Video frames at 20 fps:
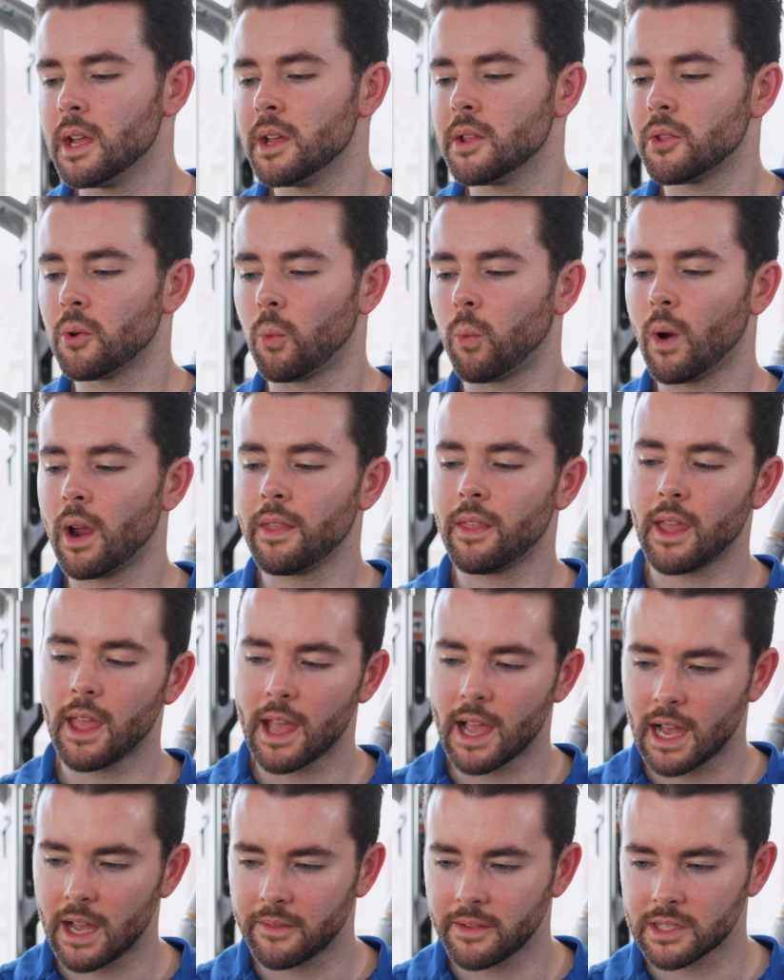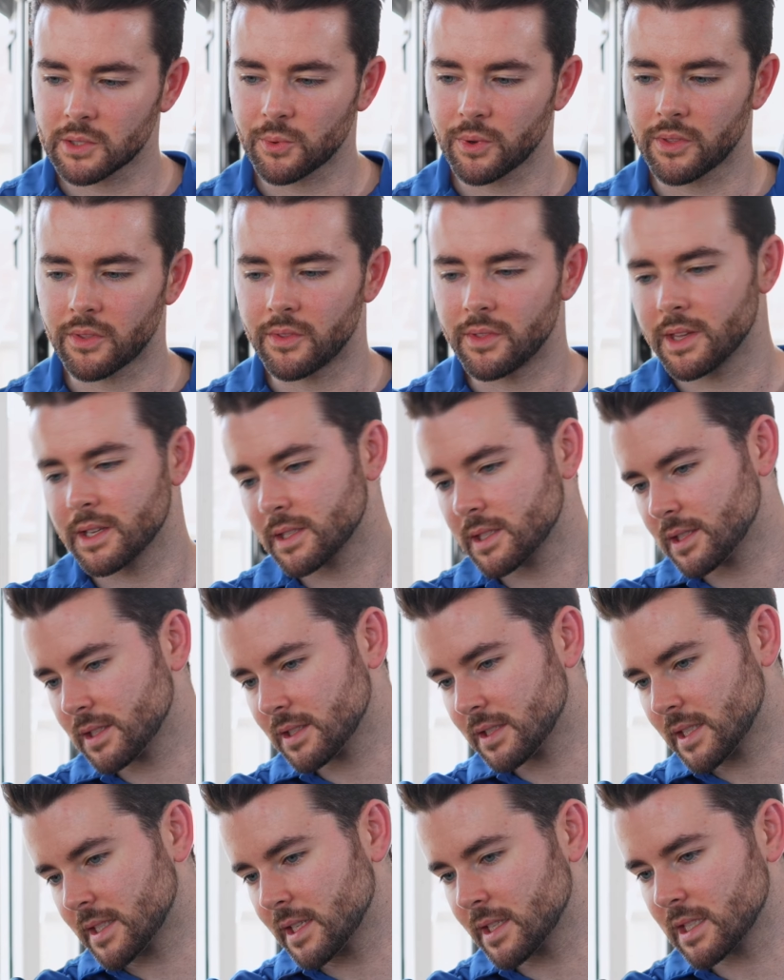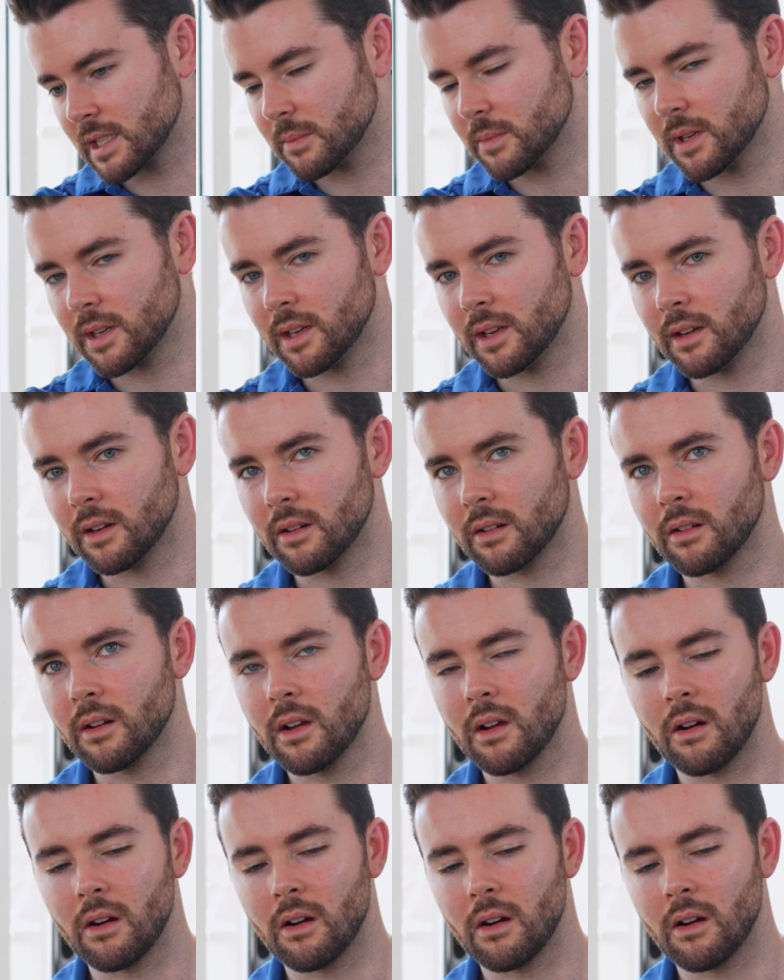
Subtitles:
The way they have is with this system in here,